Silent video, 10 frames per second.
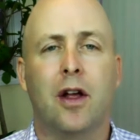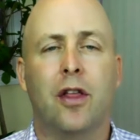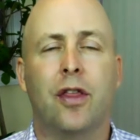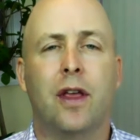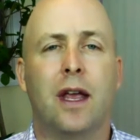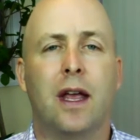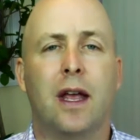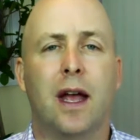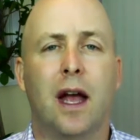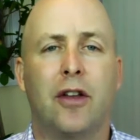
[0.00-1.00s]

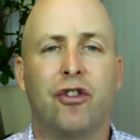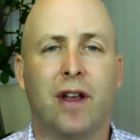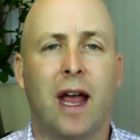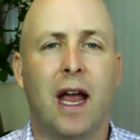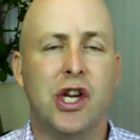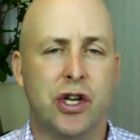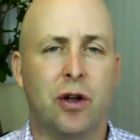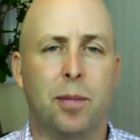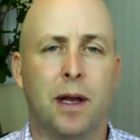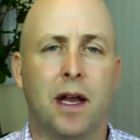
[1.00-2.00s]
the
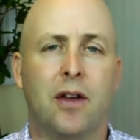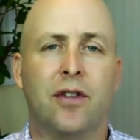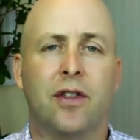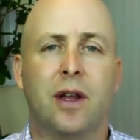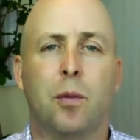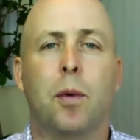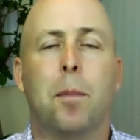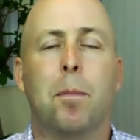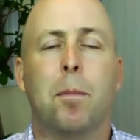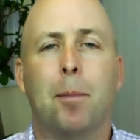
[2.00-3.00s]
educational piece, the
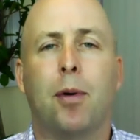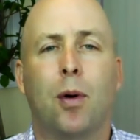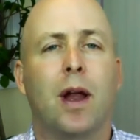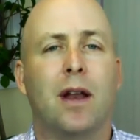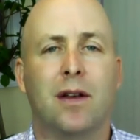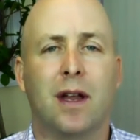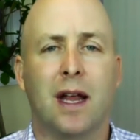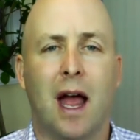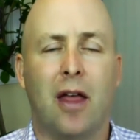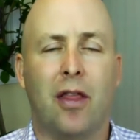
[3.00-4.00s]
remembering
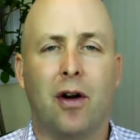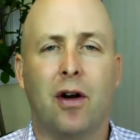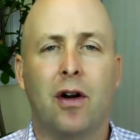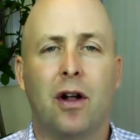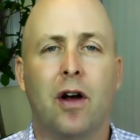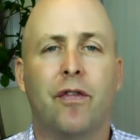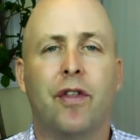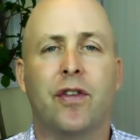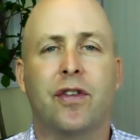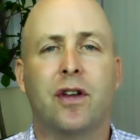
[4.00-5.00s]
together of
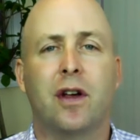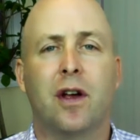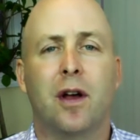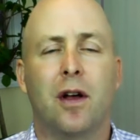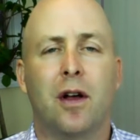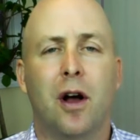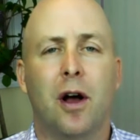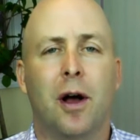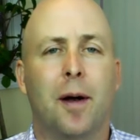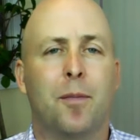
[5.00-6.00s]
this,
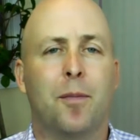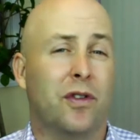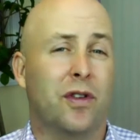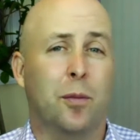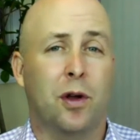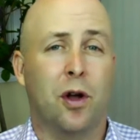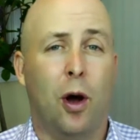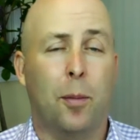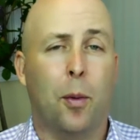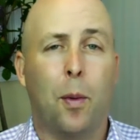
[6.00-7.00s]
what some would
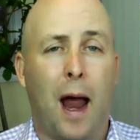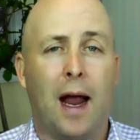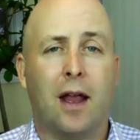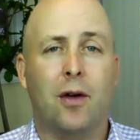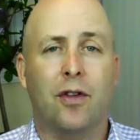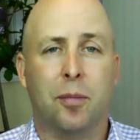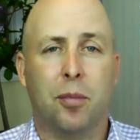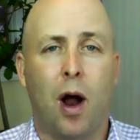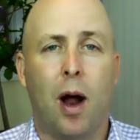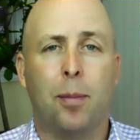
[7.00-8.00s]
call miraculous
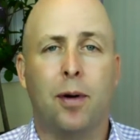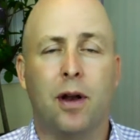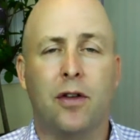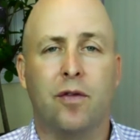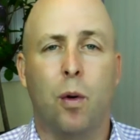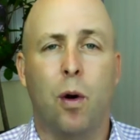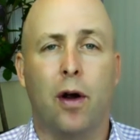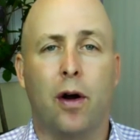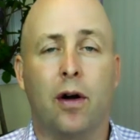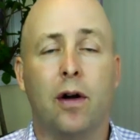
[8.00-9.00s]
properties of
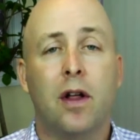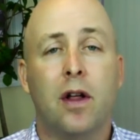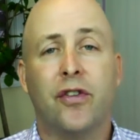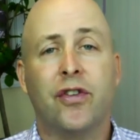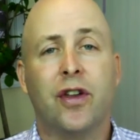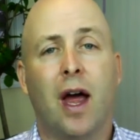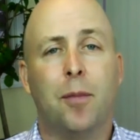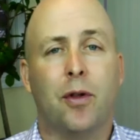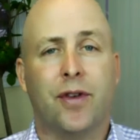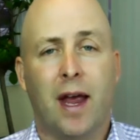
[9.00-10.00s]
water,
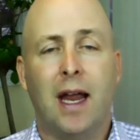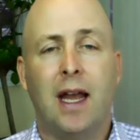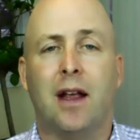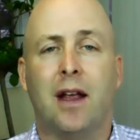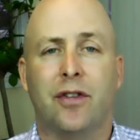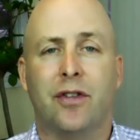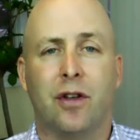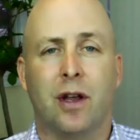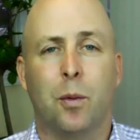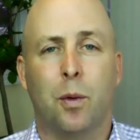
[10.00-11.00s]

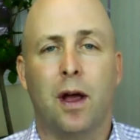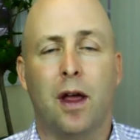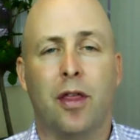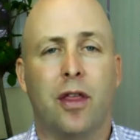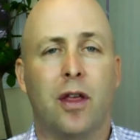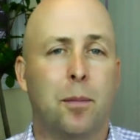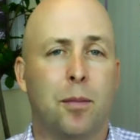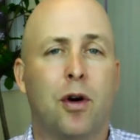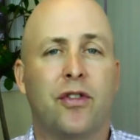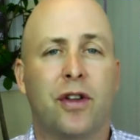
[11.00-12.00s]
simultaneously with
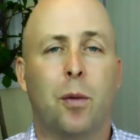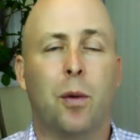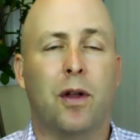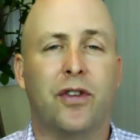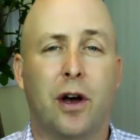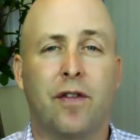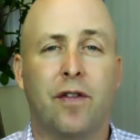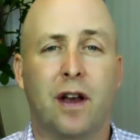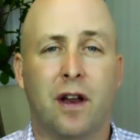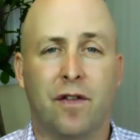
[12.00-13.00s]
immersing oneself
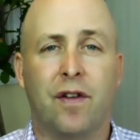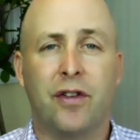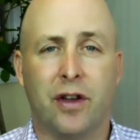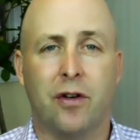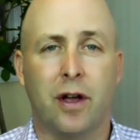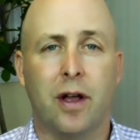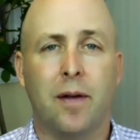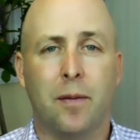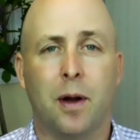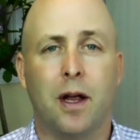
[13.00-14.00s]
in it
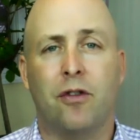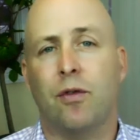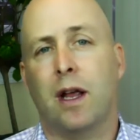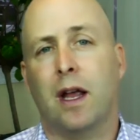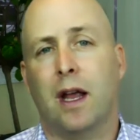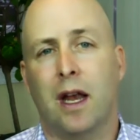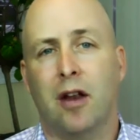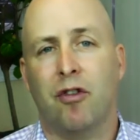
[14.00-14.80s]
physically, right, drinking in it,